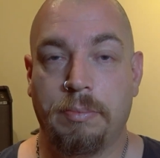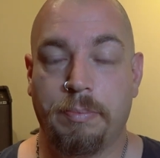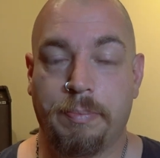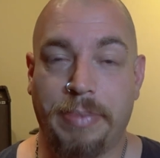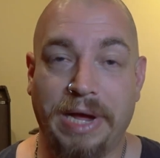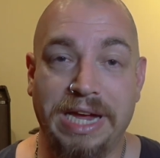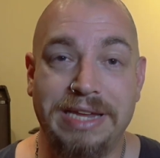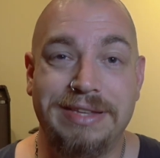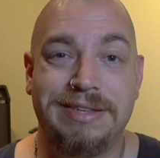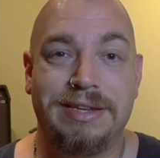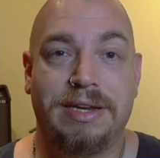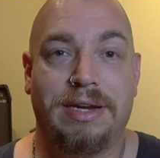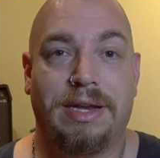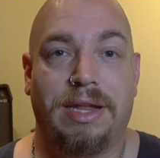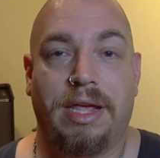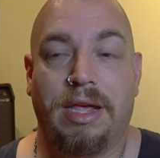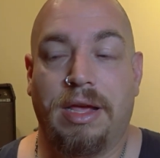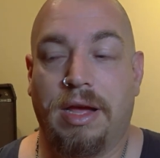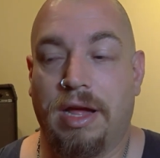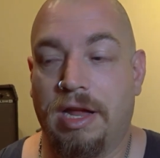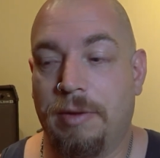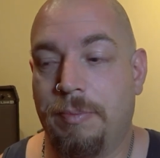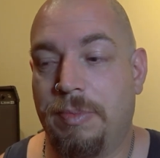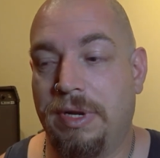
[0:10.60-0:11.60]

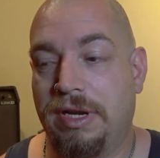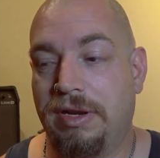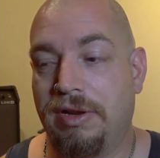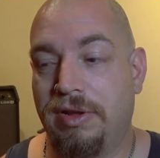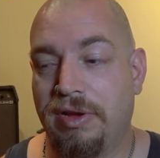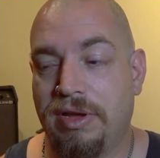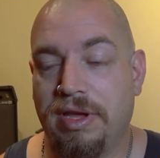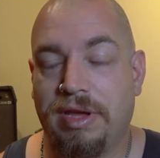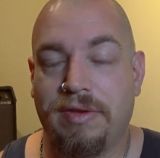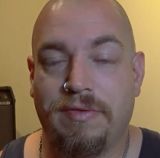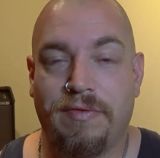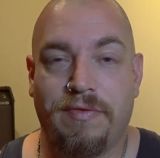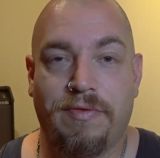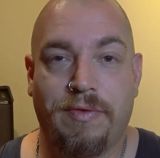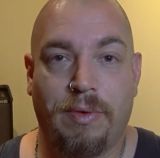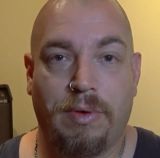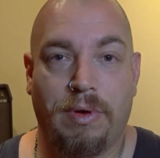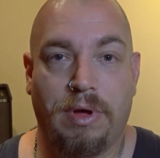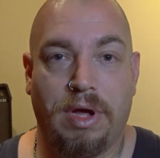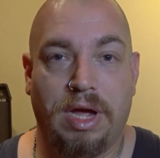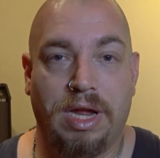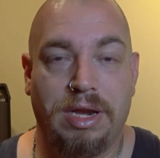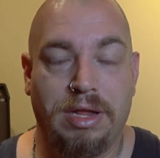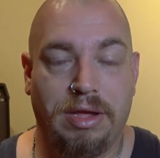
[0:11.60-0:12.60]
Basically, I've been looking
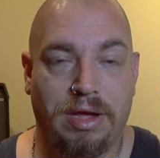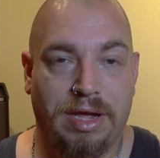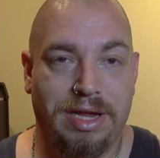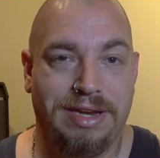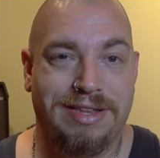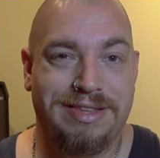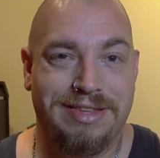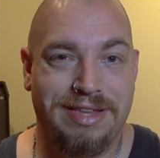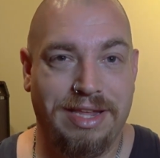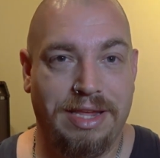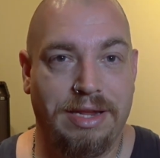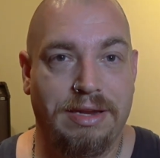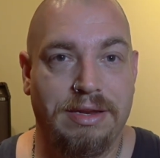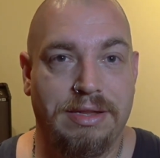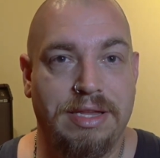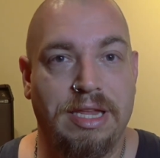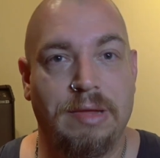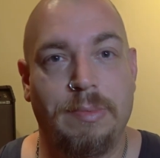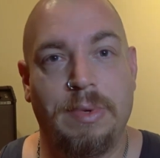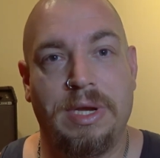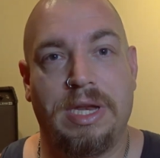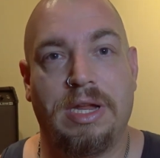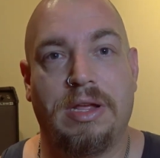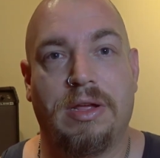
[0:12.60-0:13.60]
for, I'd seen
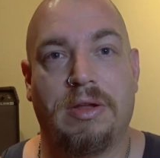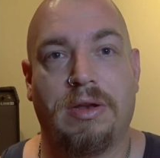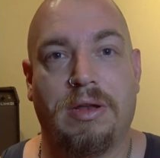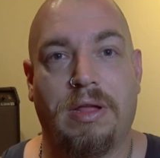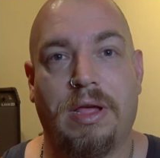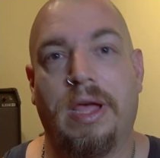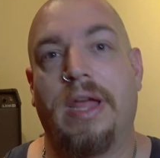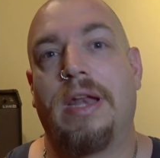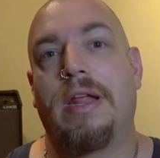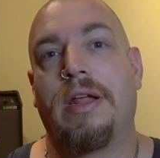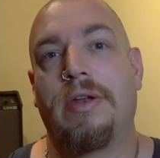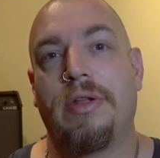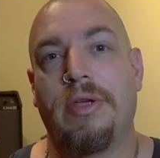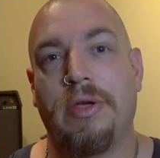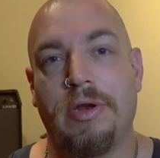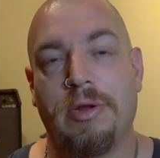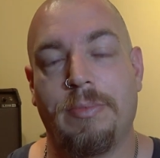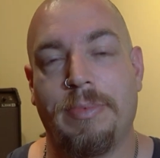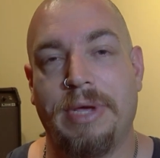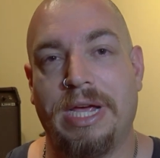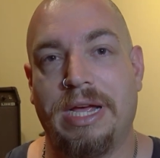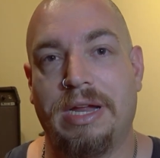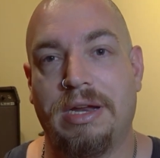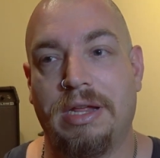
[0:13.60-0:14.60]
CBD online, I'd heard
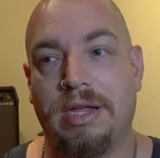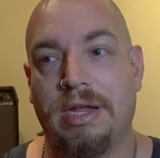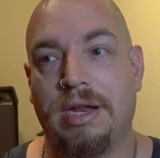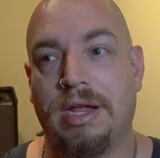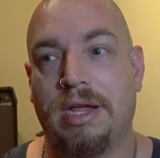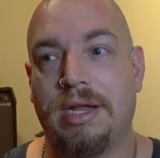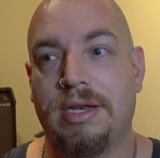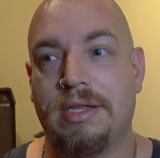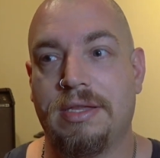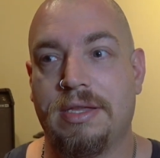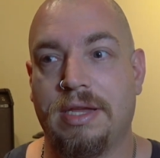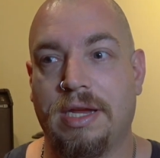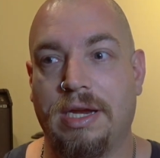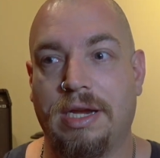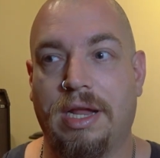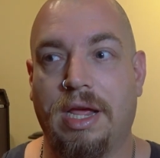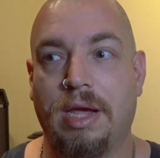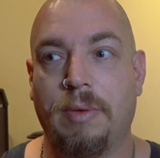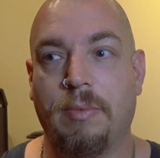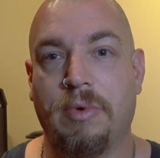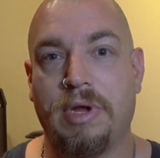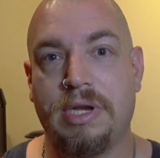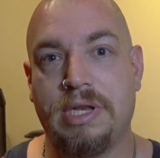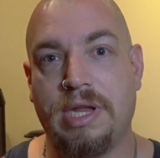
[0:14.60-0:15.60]
about it, I'd seen
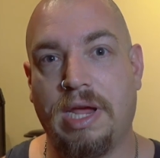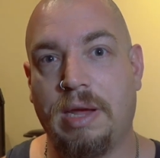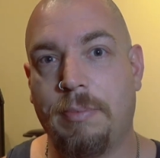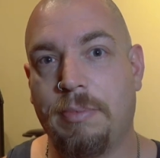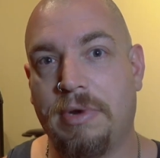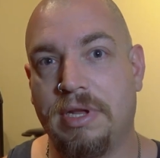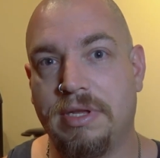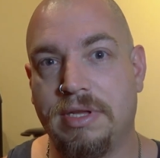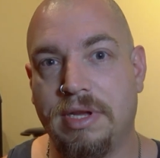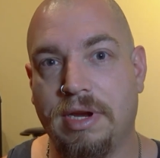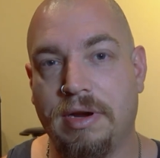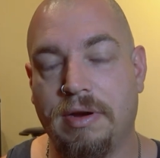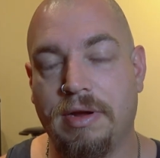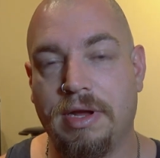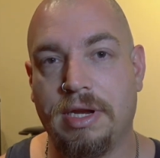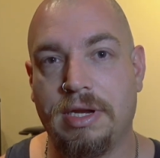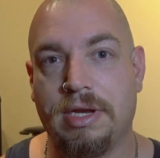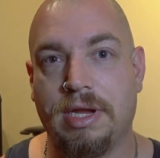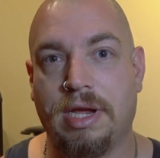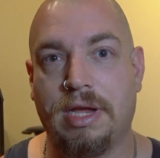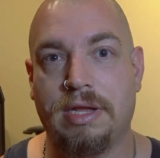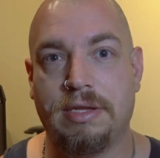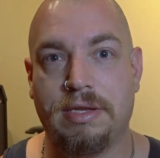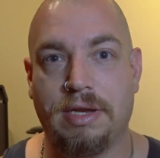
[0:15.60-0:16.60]
like what Dan
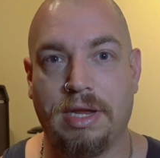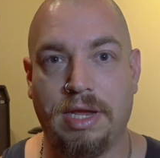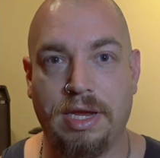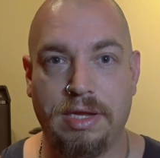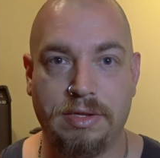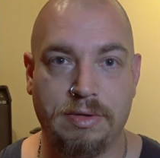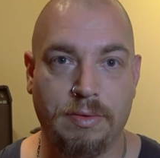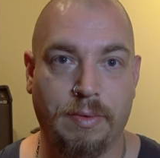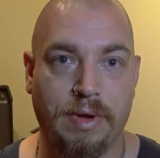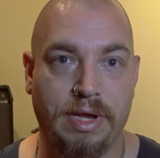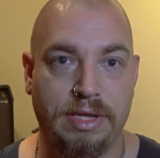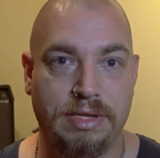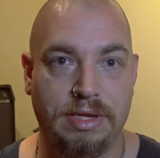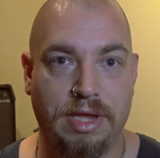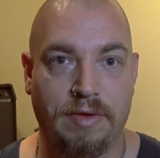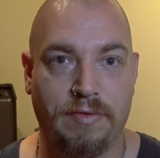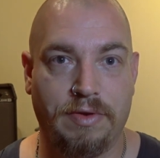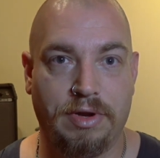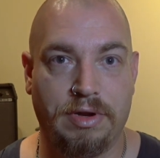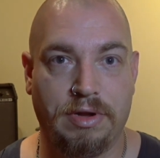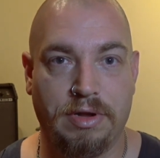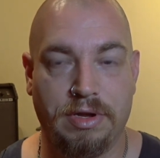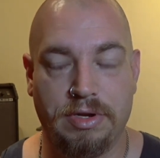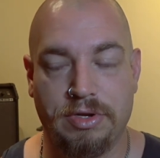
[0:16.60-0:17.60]
Blazarian does, and he's always
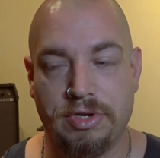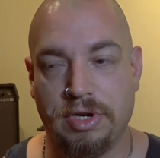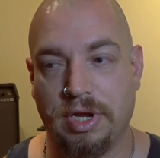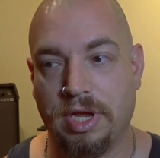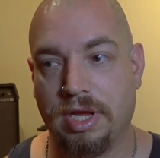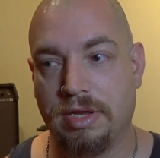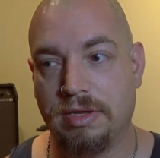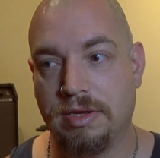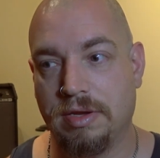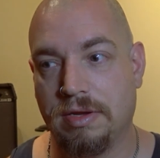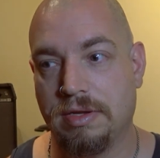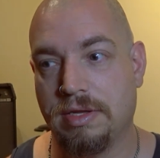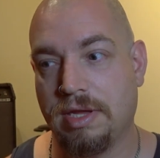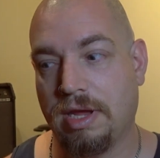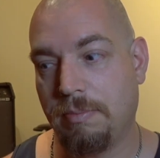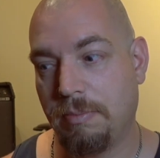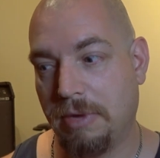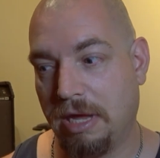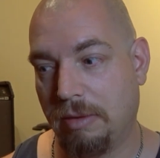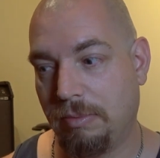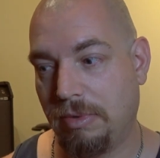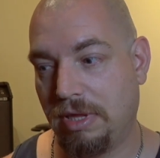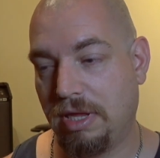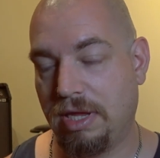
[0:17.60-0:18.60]
covered in hot chicks, so I was like,
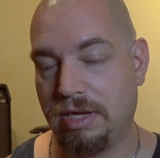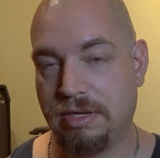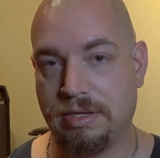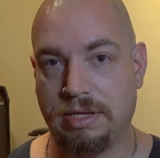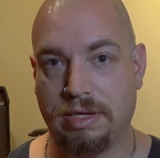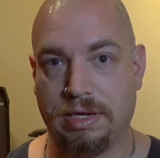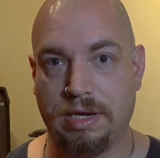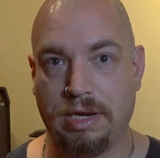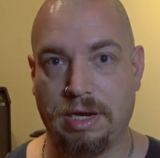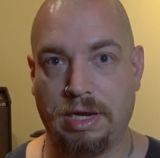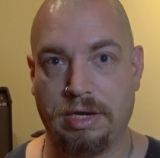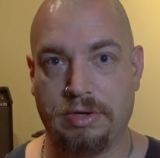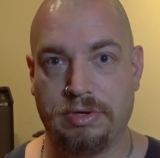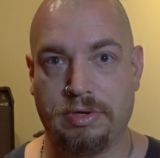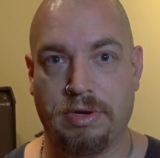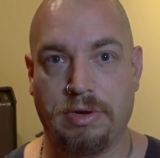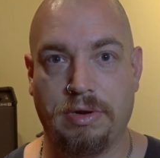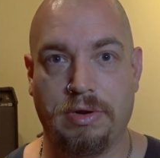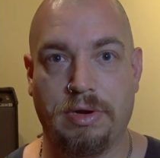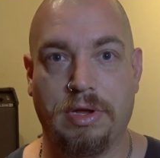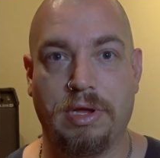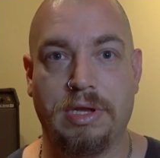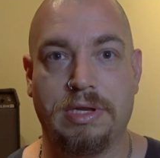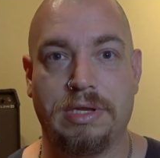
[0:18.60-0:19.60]
maybe that's the connection,
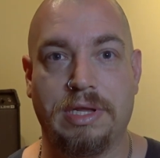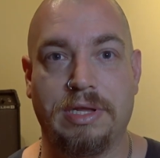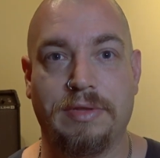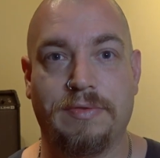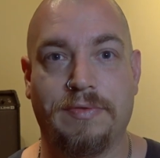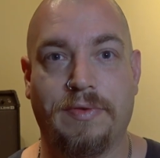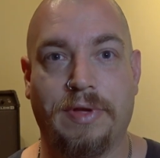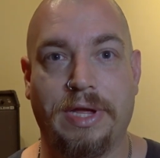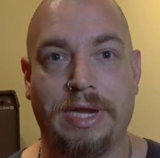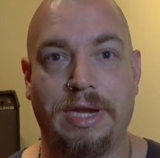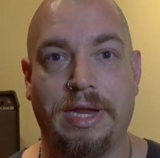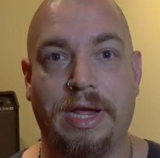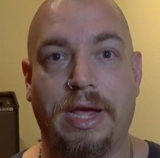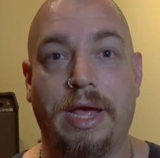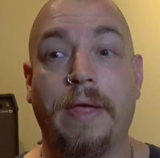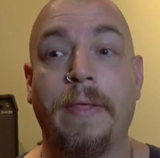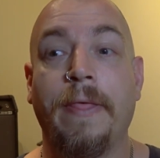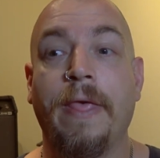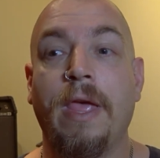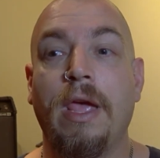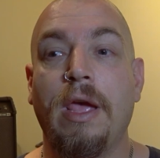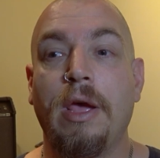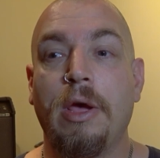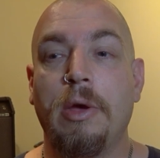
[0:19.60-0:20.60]
who knows, let's find out.
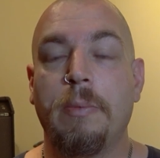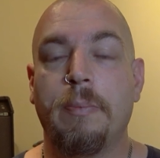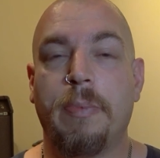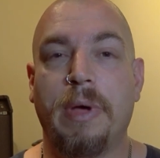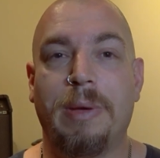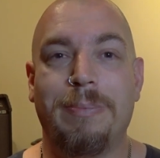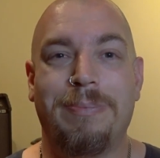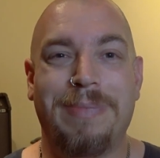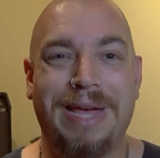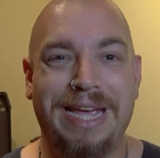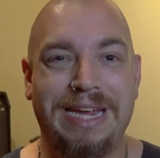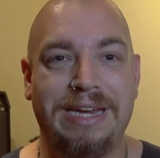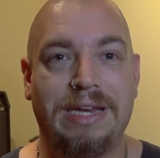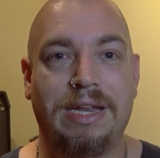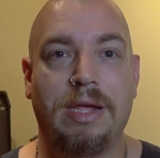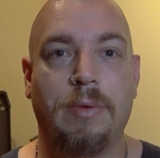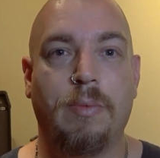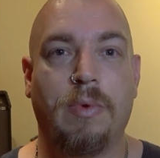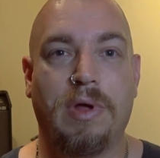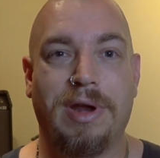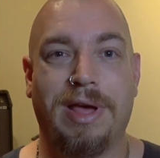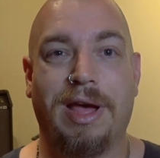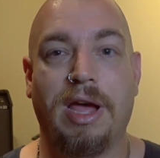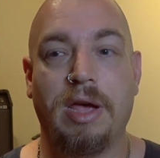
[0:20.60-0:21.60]
But mainly
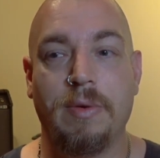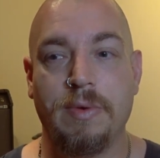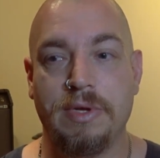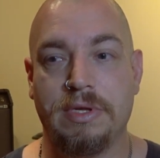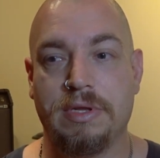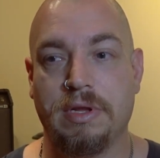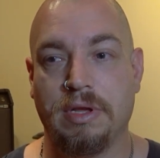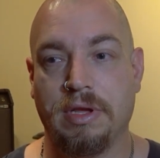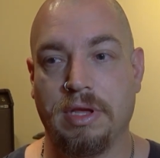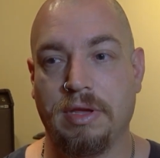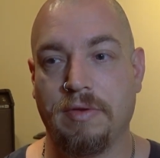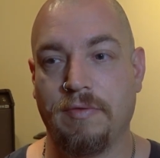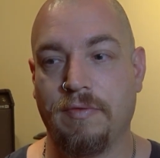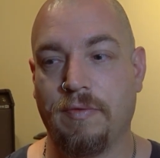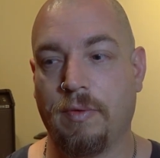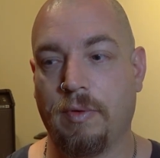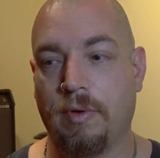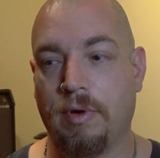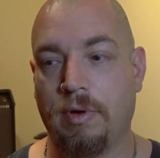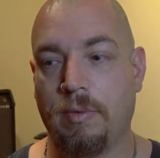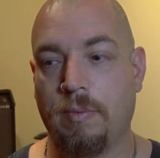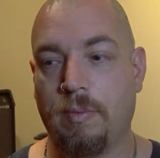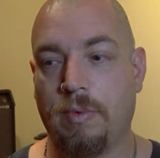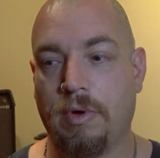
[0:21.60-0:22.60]
what I was looking
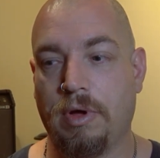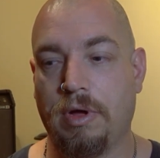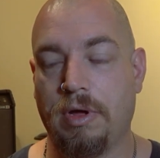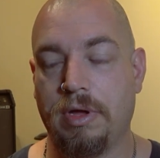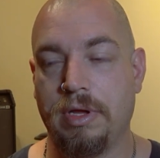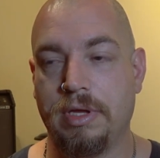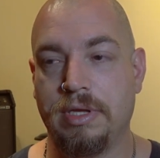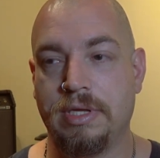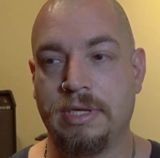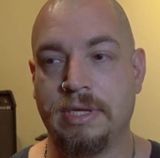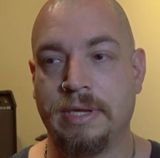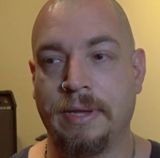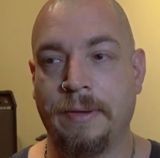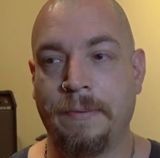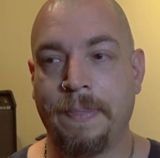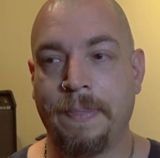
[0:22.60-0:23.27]
for was,